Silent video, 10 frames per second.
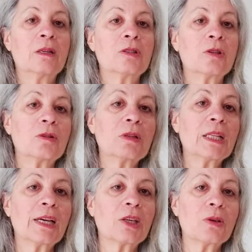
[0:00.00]
Children
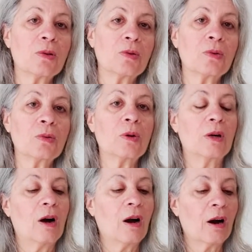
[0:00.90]
like you
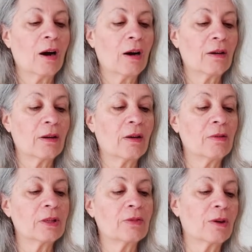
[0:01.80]
are
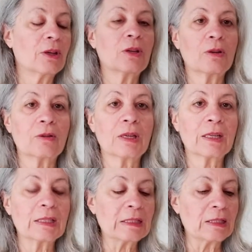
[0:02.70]
always very
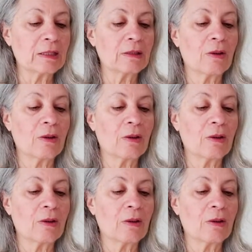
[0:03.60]
curious and